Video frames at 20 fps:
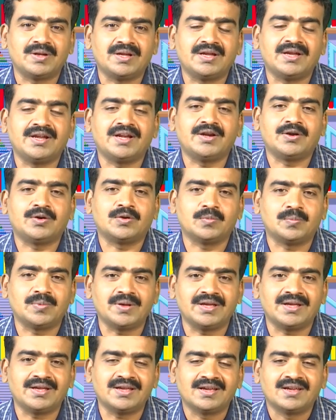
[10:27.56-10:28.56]
into
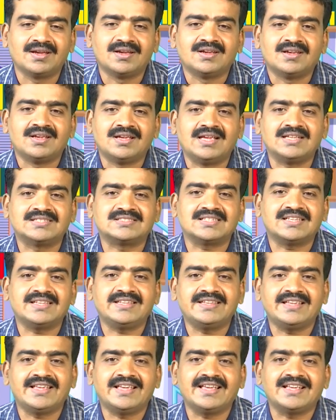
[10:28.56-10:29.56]
b is
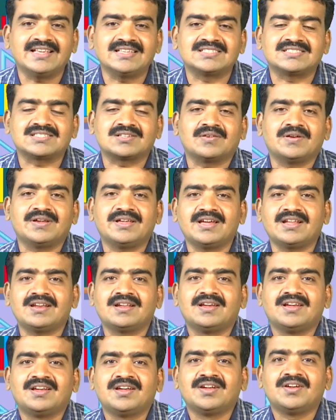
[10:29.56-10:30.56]
a square
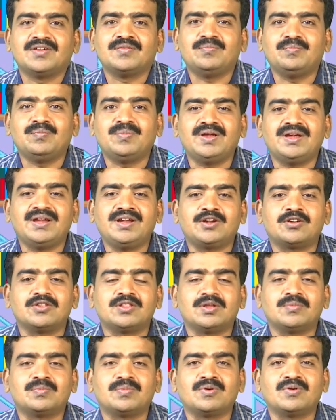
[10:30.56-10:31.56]
b to the
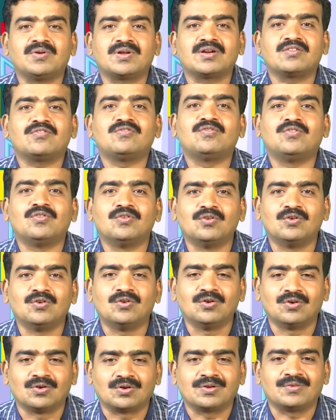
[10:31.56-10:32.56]
power of
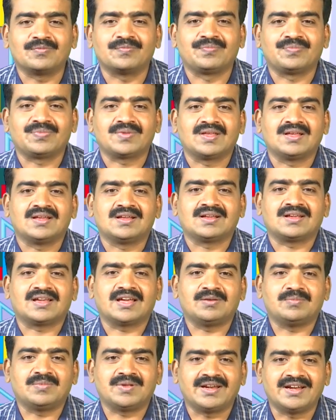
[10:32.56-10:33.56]
4, can
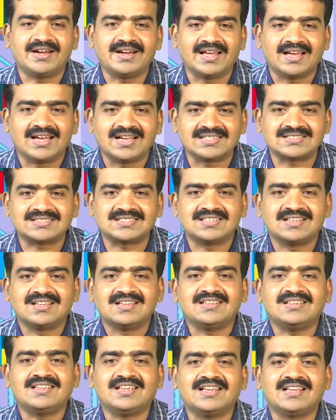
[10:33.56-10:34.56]
be read as
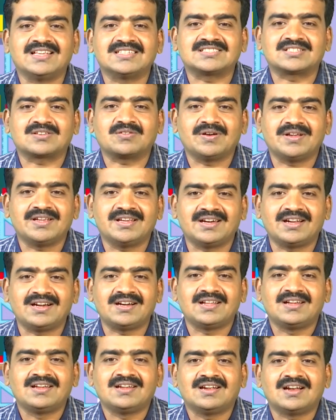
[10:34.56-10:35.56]
a squared
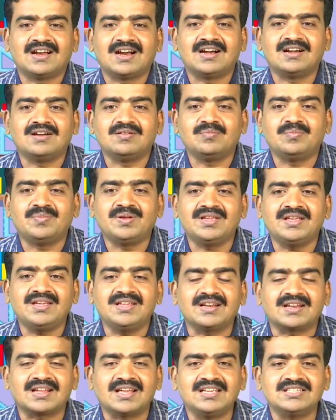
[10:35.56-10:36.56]
and b
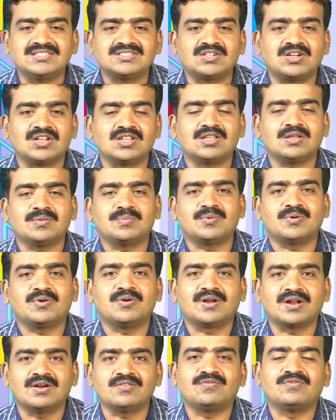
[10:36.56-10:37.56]
raised to the power
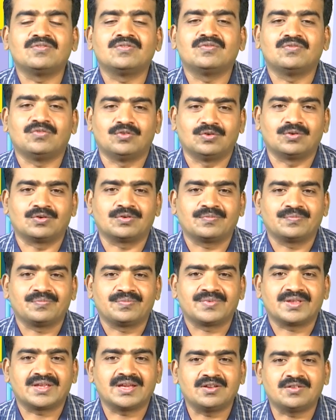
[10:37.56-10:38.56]
of 4.
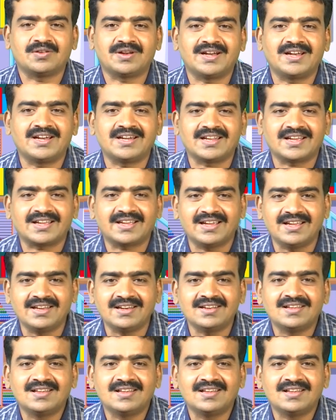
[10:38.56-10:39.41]
Can you read it again?